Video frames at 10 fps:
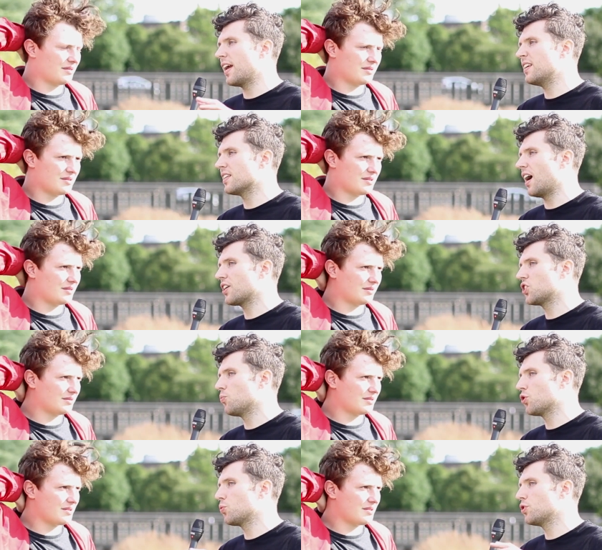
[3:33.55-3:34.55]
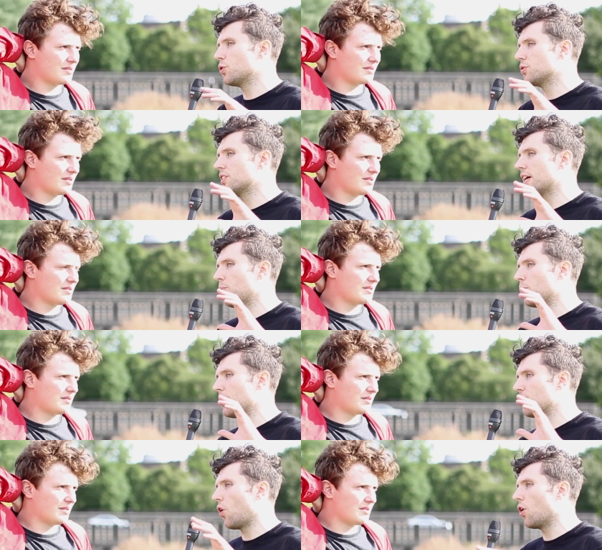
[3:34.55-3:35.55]
Speaker 1: is an action which would you would say would
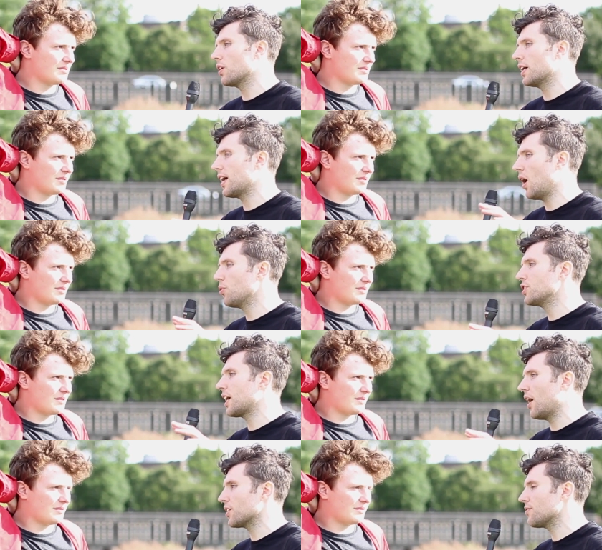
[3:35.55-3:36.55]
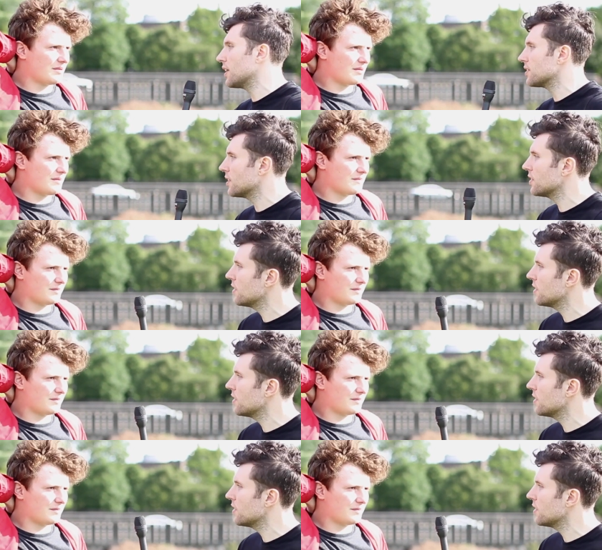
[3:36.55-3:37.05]
be wrong? Like, how would you characterize it?